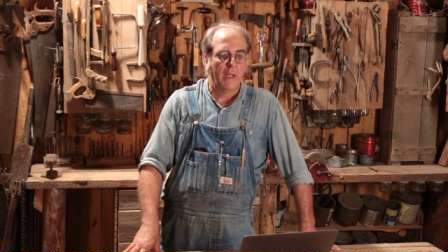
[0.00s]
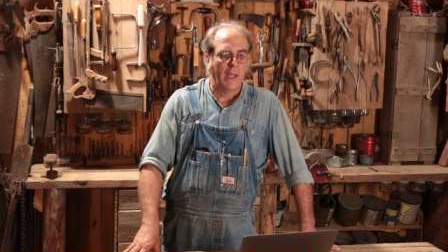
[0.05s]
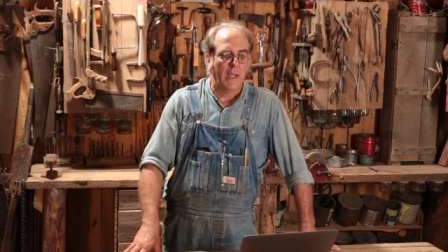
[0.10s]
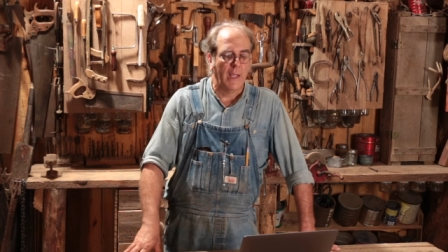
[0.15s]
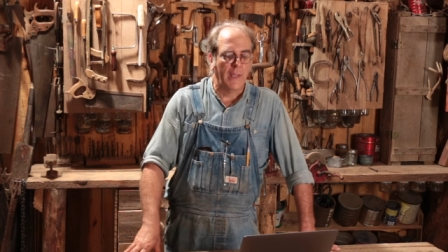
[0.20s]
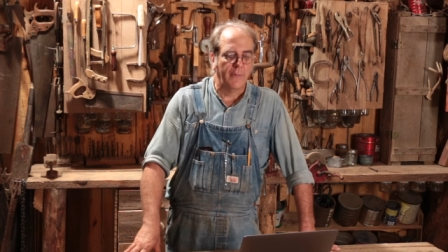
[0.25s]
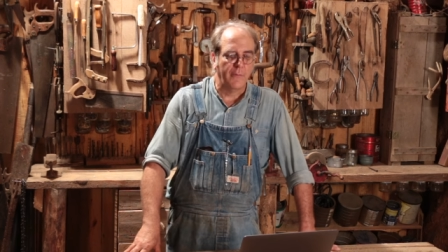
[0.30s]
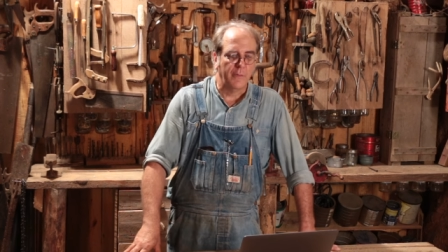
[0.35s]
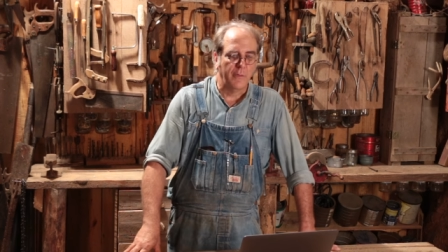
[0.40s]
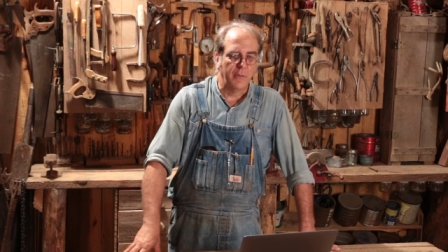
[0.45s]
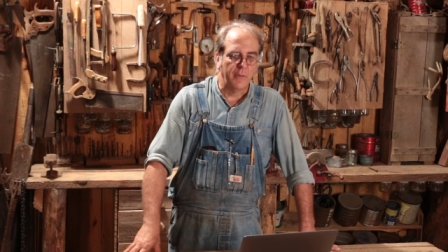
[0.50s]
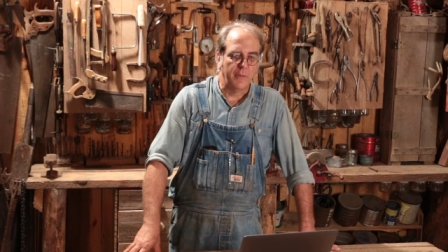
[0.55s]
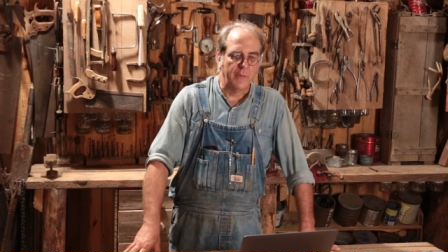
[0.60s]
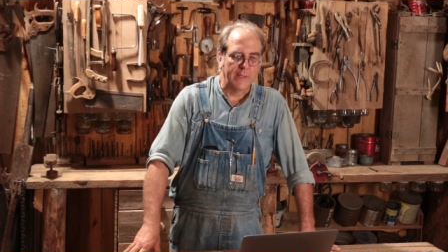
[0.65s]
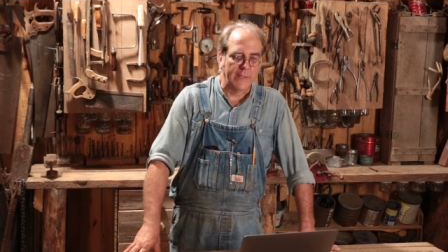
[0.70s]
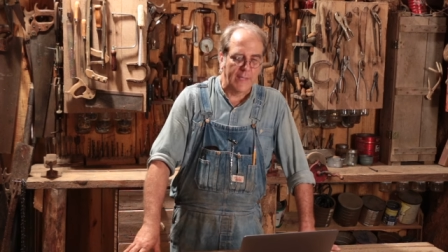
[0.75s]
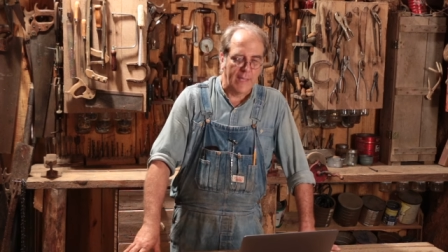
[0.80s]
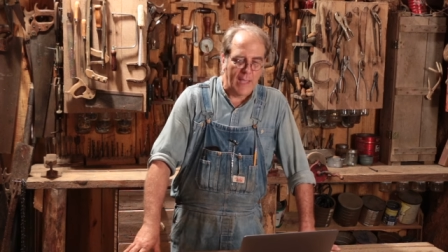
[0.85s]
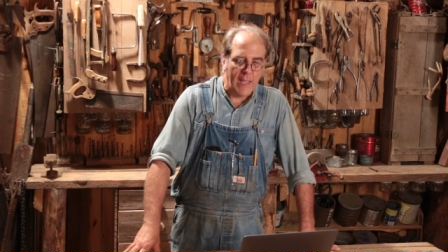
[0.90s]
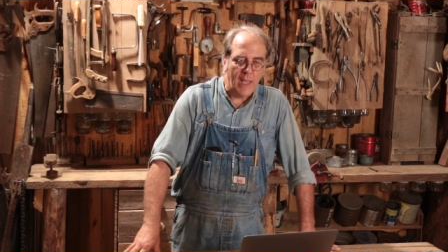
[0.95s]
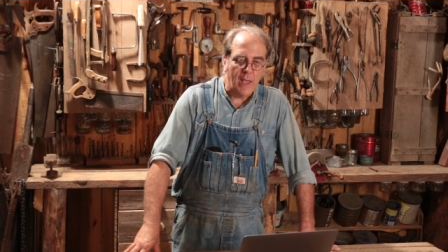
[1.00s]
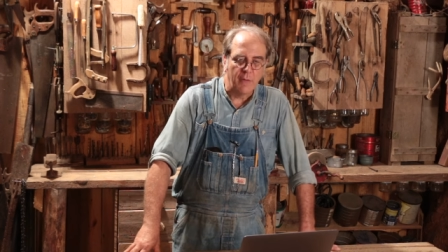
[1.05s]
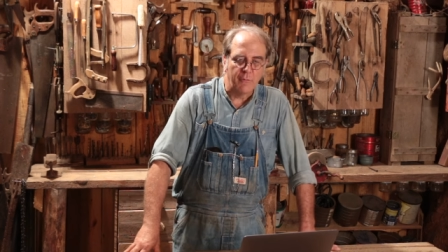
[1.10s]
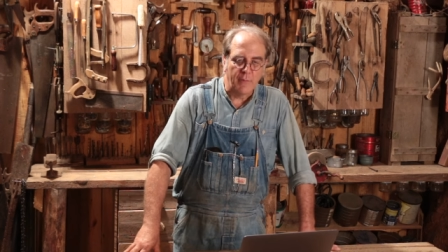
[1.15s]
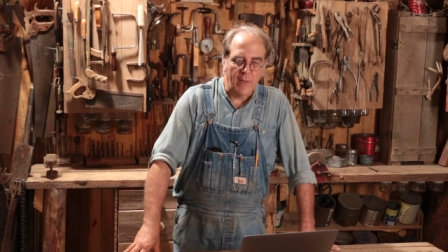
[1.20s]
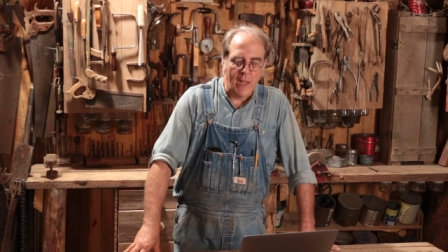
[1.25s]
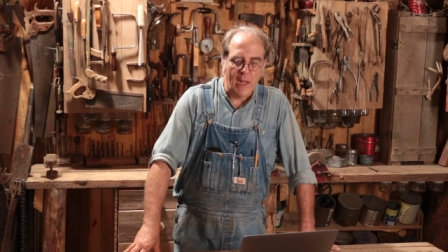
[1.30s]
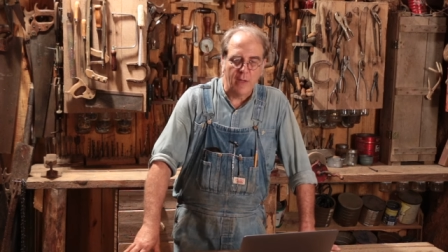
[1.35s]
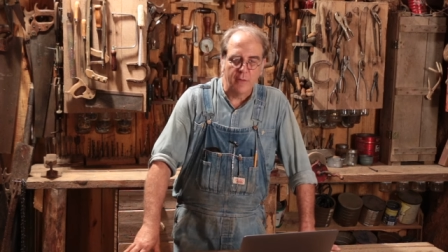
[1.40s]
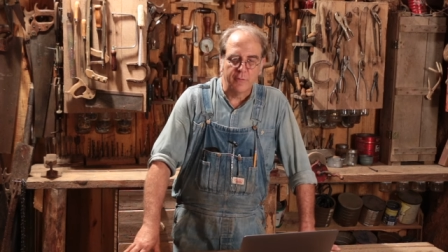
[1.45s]
And the calf
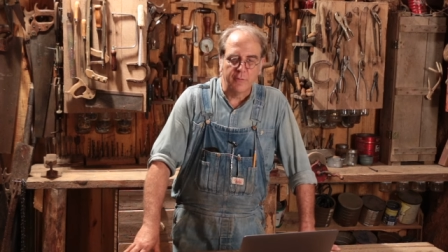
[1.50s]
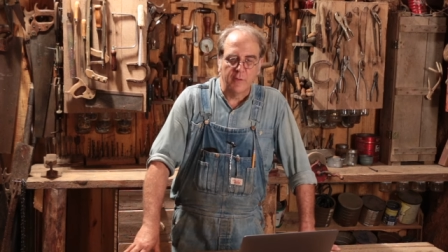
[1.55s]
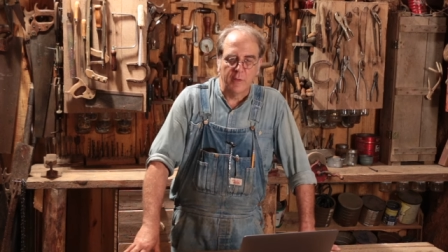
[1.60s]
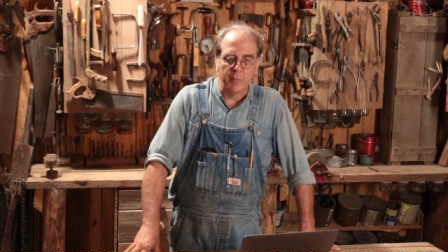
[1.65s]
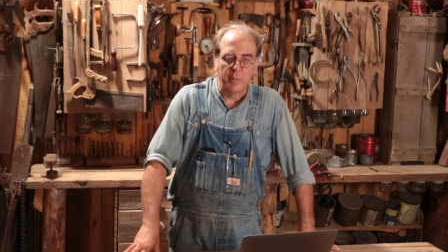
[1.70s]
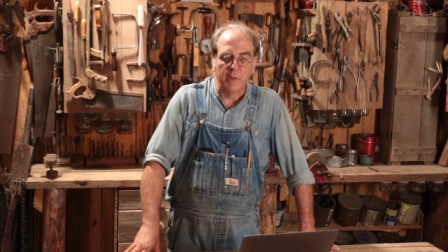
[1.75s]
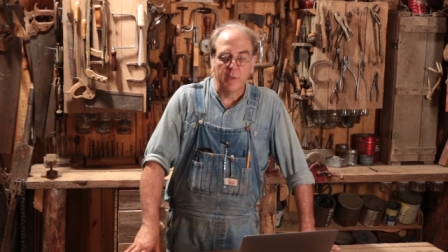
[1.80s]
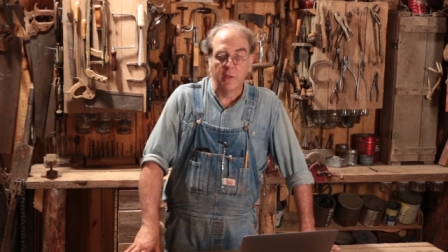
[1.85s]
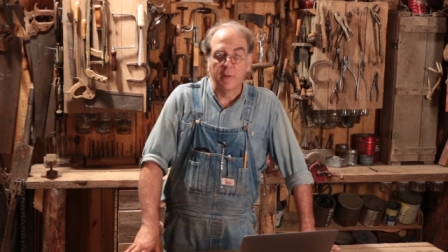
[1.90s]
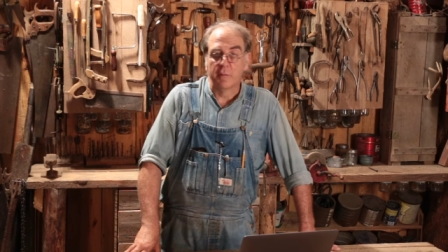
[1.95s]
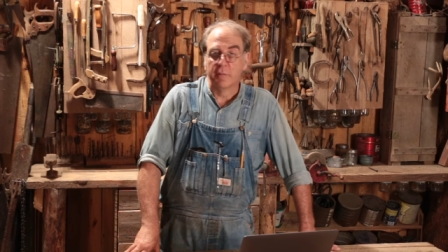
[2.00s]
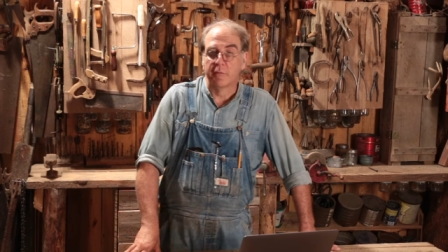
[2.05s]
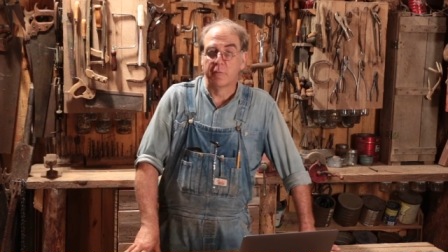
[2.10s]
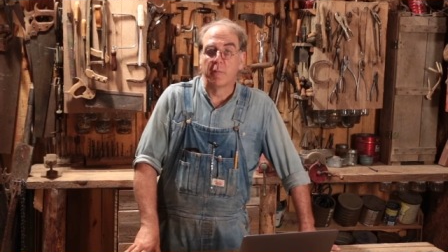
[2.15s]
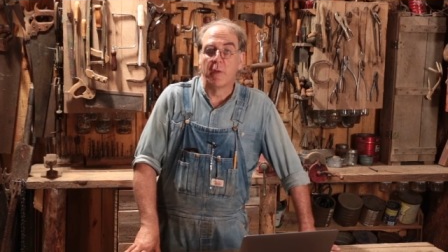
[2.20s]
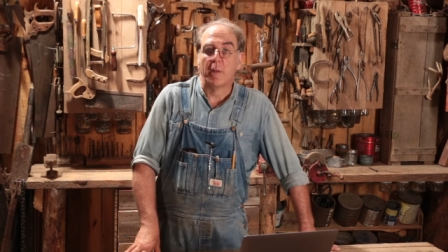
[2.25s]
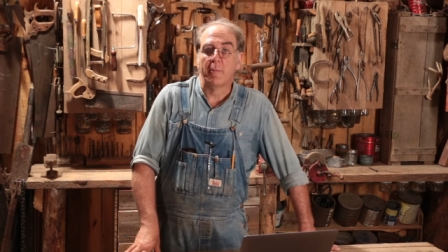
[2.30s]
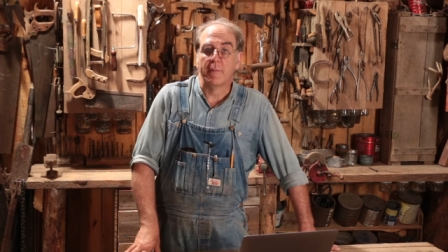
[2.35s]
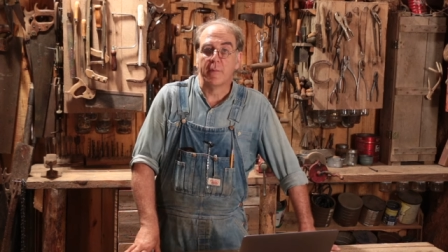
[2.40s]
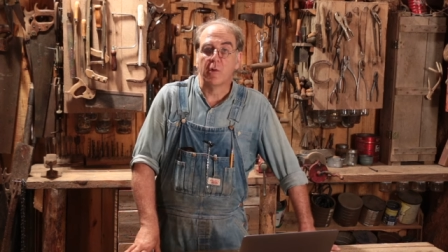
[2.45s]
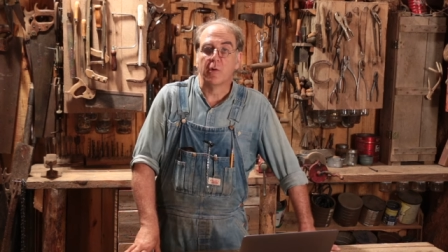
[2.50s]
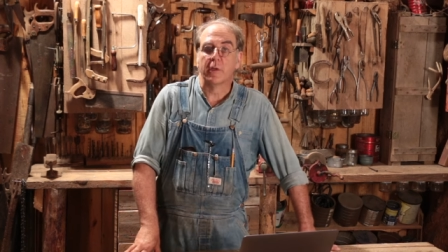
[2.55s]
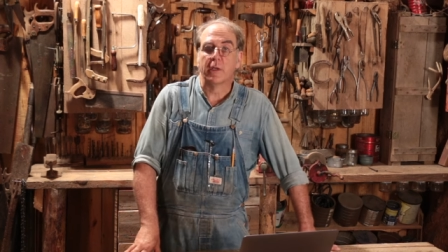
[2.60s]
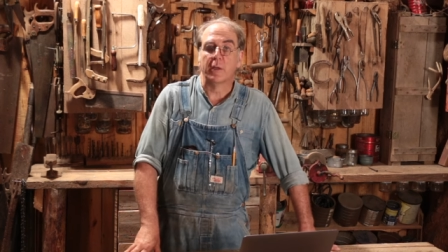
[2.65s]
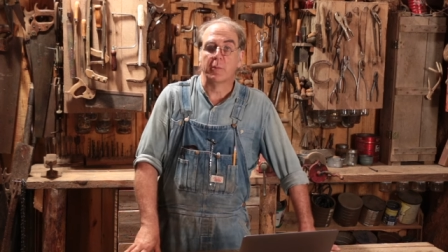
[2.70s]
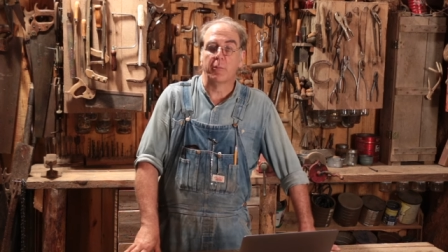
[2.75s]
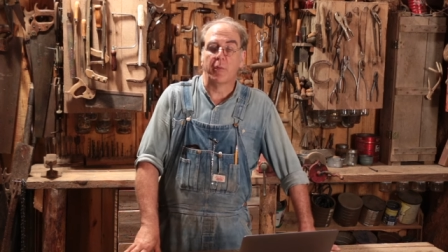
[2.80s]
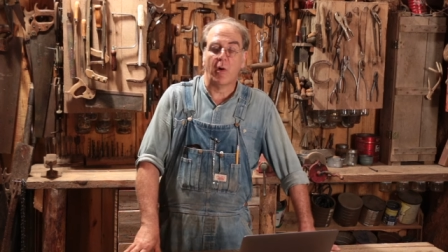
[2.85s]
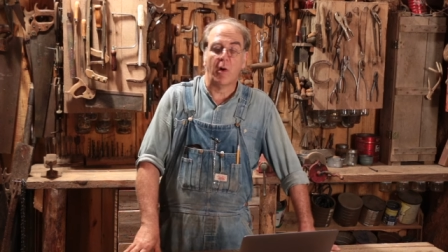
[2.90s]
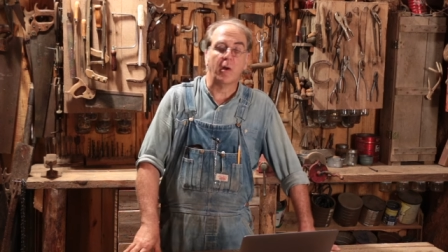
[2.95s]
actually becomes my
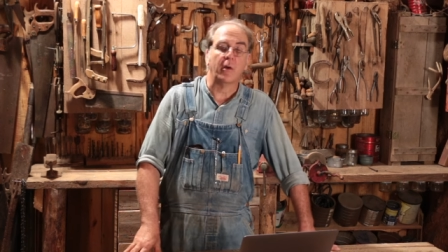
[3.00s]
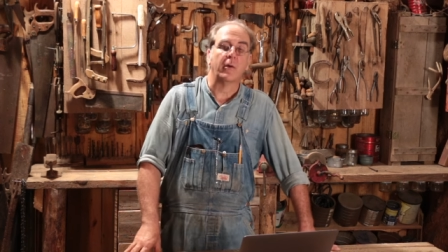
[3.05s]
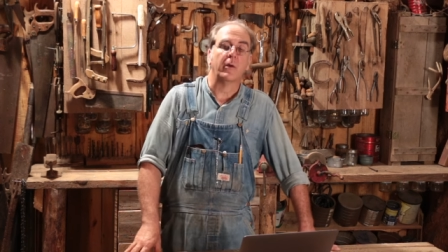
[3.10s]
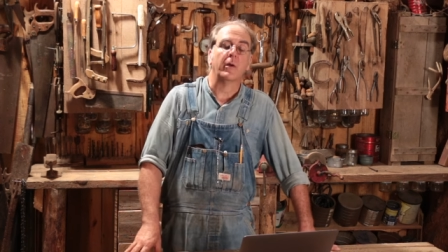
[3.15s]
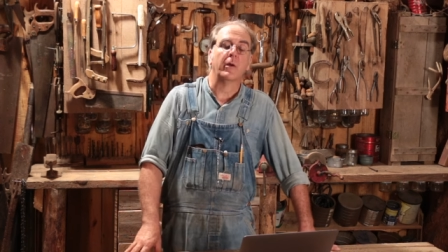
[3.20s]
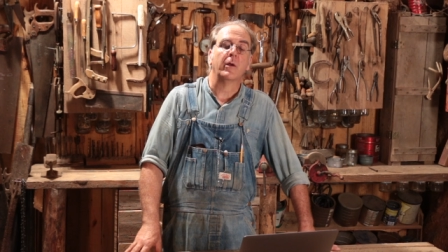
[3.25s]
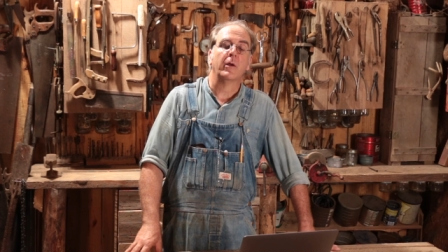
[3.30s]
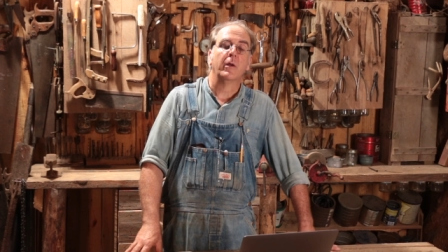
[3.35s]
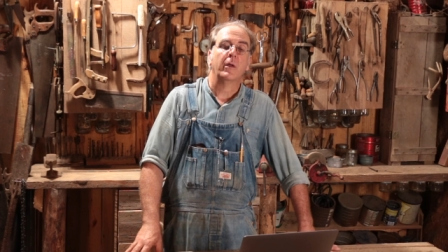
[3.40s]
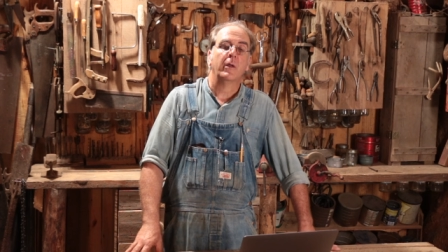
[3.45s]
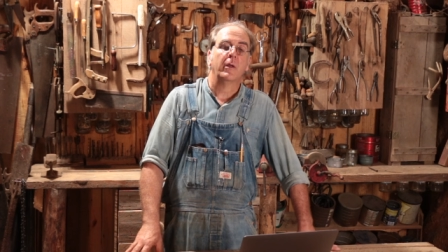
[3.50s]
milking partner